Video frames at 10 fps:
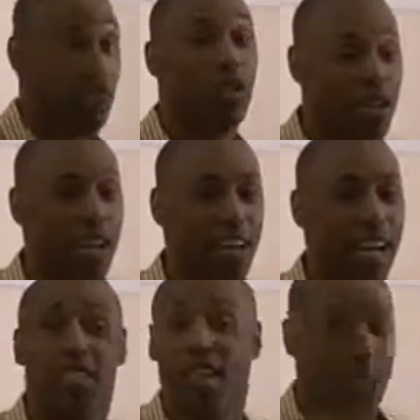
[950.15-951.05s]
there's a good
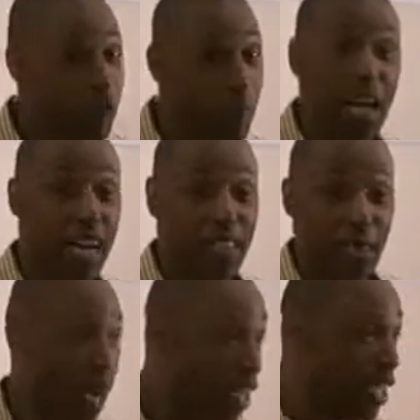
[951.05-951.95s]
chance they're paying
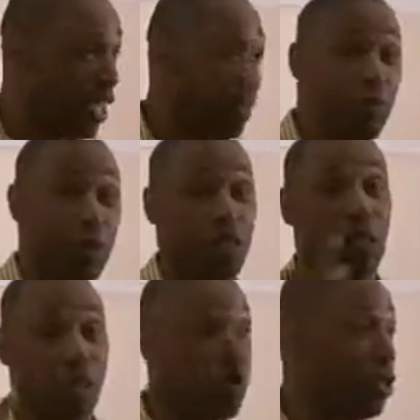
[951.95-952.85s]
somebody to come up with
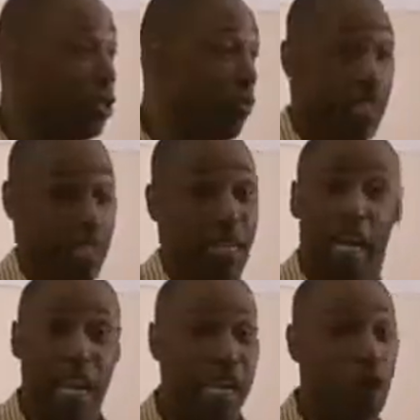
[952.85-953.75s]
something of what you did,
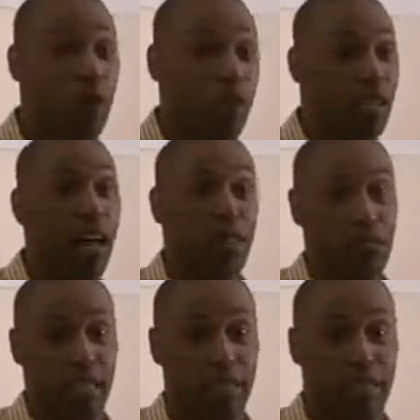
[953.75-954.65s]
and they don't want a
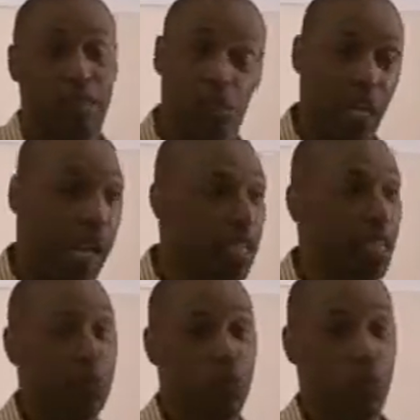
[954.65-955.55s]
conflict. So a lot of
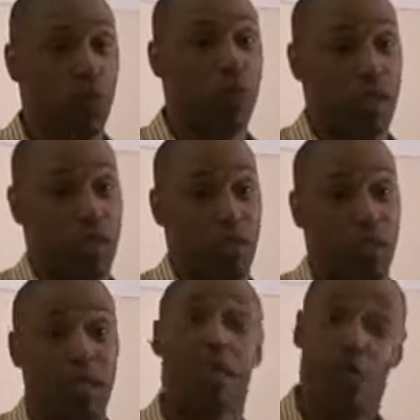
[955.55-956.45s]
companies won't touch you.
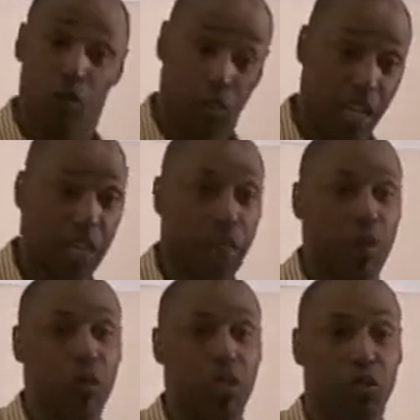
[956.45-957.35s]
So think
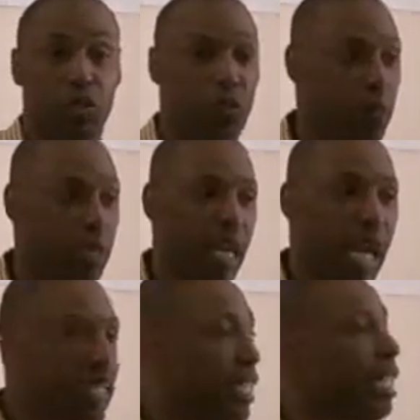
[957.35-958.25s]
about what you're doing with your big
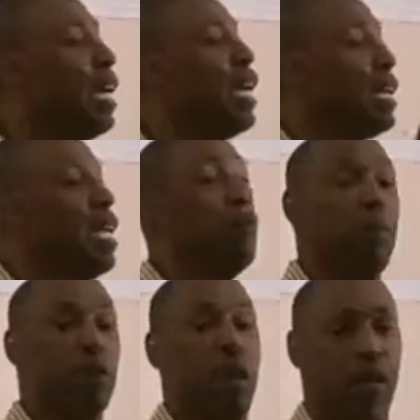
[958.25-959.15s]
idea. Keep
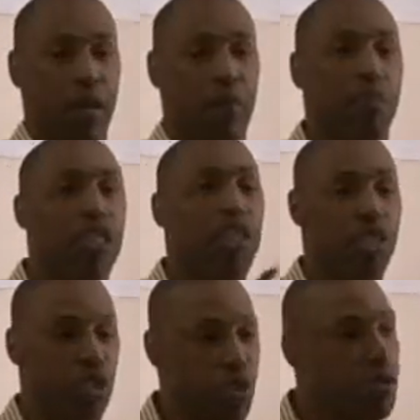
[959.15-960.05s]
them going
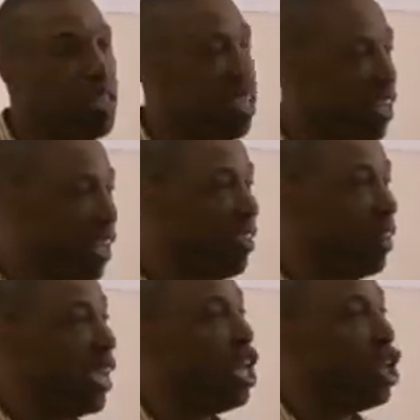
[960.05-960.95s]
because you can
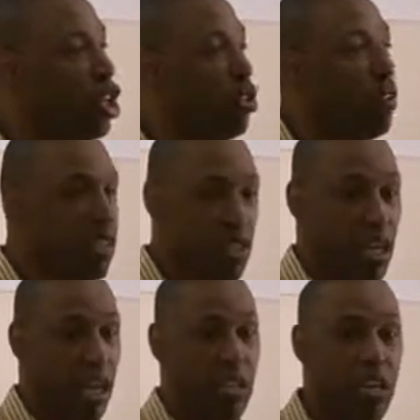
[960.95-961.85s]
innovate, you can
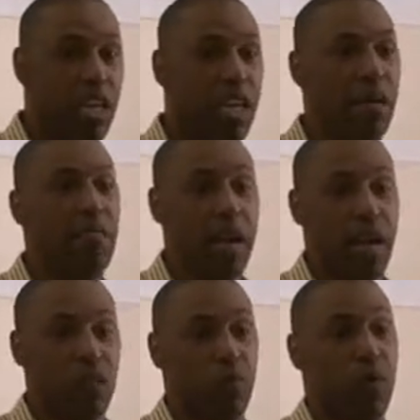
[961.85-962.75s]
change, and
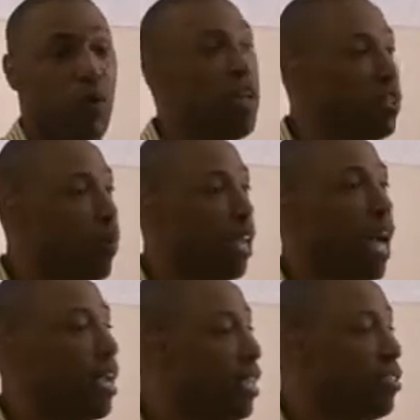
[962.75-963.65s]
impact the world where a
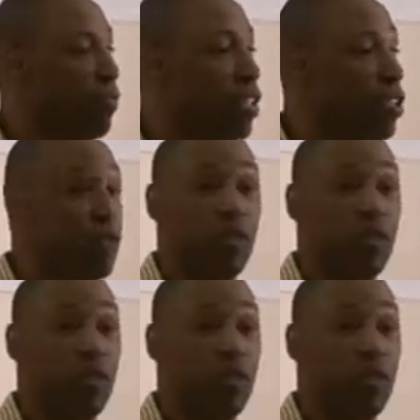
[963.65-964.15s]
lot of these big